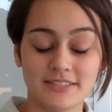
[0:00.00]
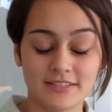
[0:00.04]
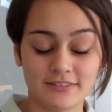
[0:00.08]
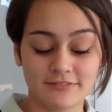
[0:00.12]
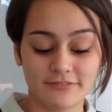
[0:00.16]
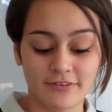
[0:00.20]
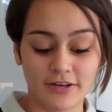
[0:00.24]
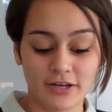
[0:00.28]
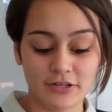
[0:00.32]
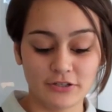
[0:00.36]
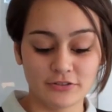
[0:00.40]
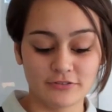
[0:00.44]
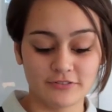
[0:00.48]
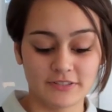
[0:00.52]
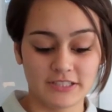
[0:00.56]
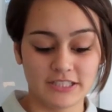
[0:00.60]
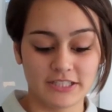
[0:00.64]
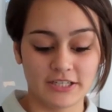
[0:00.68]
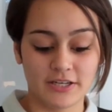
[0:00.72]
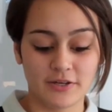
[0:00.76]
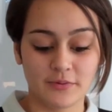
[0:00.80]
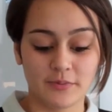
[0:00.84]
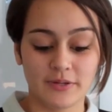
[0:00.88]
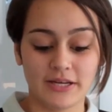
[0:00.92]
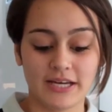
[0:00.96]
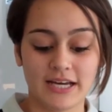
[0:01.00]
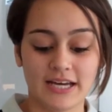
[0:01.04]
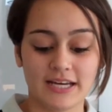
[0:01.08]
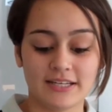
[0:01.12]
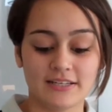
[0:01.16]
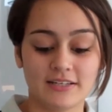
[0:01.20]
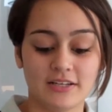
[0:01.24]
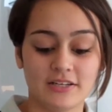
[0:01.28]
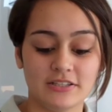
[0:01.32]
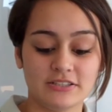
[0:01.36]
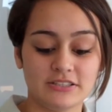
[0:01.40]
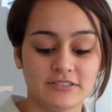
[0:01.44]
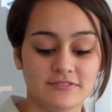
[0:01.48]
to the final video, we had
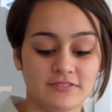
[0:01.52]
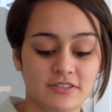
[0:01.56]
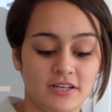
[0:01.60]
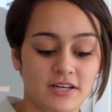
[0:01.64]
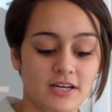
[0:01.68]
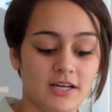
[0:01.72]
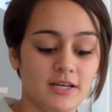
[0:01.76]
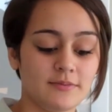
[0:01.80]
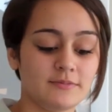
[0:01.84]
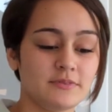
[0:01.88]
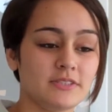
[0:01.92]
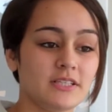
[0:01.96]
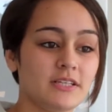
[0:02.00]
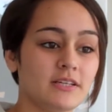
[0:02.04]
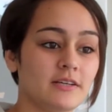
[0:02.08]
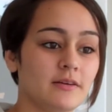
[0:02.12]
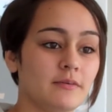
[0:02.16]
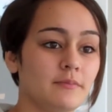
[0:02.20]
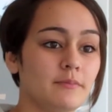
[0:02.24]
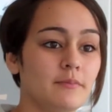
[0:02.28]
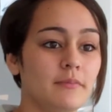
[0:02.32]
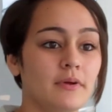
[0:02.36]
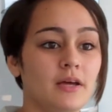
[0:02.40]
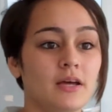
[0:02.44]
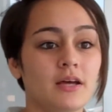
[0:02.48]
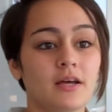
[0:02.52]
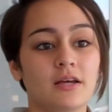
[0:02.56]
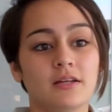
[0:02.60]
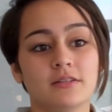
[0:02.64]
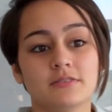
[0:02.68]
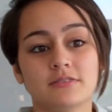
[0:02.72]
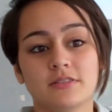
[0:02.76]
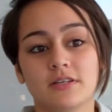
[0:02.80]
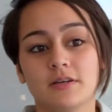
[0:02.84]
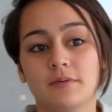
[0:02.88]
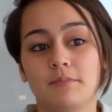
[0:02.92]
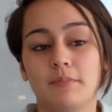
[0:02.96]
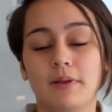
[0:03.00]
loads of time to
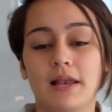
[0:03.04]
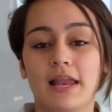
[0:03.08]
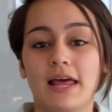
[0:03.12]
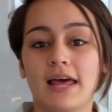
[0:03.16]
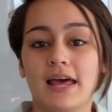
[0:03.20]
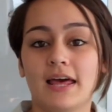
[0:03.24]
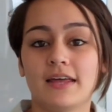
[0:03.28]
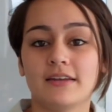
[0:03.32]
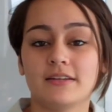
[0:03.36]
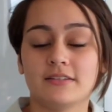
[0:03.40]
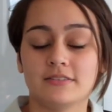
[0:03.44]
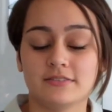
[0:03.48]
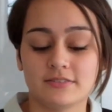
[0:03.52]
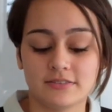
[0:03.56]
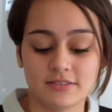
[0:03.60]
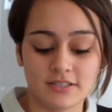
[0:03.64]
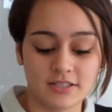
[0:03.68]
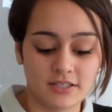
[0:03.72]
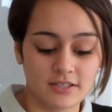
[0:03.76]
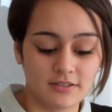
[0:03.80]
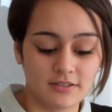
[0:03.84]
plan